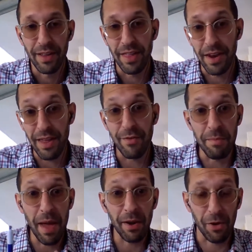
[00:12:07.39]
that
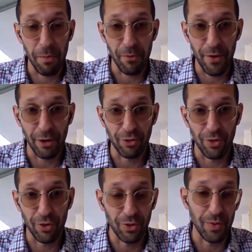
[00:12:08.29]
even medical
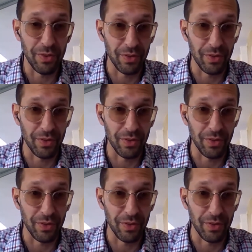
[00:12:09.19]
professionals